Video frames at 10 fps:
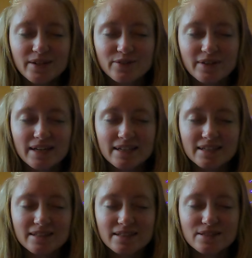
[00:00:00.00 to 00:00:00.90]
All
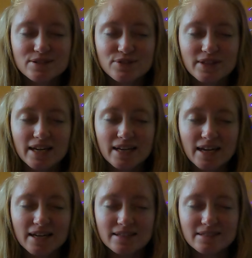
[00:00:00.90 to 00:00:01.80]
right, let's do that
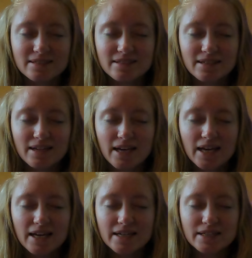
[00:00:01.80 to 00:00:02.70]
again.
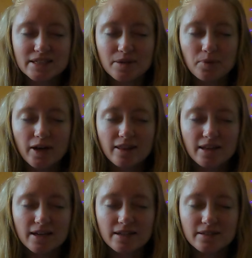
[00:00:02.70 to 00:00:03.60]
Deep breath
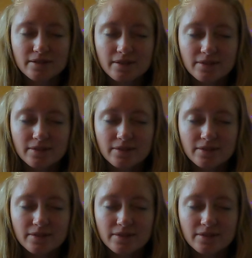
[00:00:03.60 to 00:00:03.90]
in.